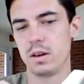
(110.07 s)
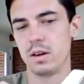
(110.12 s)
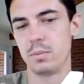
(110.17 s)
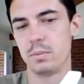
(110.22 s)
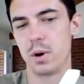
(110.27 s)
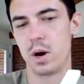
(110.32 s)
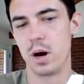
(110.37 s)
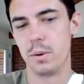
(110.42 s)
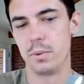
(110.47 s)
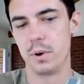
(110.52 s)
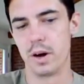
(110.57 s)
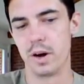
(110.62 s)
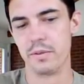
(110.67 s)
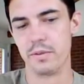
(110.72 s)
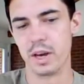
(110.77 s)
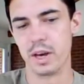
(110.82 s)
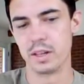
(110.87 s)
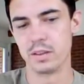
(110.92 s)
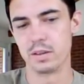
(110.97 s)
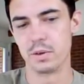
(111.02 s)
pawpaw. I've
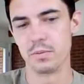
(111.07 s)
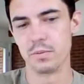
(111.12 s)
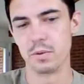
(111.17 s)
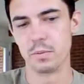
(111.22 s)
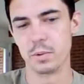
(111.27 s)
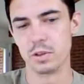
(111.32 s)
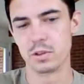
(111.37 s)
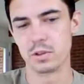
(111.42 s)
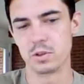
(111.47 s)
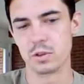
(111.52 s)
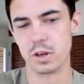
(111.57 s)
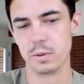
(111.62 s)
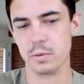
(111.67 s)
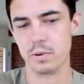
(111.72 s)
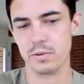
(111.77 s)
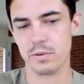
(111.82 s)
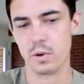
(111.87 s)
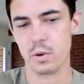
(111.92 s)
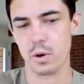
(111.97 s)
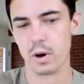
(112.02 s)
had some from this tree
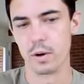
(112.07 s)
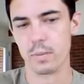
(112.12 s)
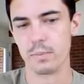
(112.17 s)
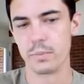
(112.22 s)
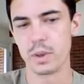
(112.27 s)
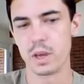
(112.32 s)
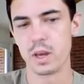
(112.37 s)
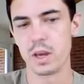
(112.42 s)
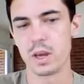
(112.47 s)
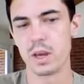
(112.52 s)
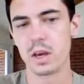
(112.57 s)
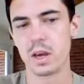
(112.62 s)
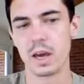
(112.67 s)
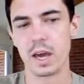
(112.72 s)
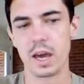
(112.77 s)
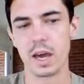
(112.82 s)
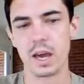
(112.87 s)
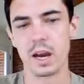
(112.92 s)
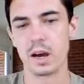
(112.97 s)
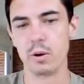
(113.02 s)
before.
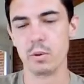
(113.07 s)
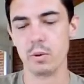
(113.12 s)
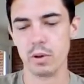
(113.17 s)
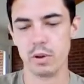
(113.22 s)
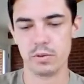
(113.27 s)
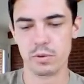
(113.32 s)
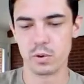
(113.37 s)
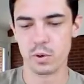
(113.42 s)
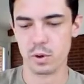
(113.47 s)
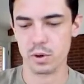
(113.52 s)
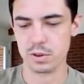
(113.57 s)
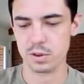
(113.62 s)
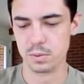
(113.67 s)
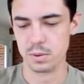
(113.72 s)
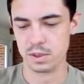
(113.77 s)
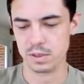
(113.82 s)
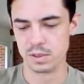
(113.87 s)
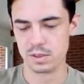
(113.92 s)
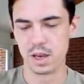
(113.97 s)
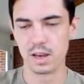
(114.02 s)
And I will, of course, be
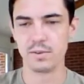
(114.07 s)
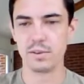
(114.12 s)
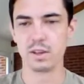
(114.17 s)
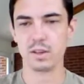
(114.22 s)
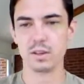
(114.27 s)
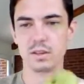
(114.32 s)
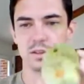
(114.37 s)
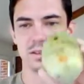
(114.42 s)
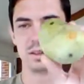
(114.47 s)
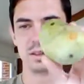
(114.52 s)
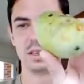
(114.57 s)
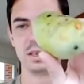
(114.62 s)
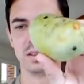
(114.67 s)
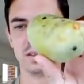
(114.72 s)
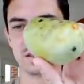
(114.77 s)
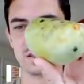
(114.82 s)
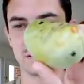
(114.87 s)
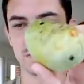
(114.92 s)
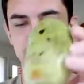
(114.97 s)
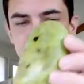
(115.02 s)
saving the seeds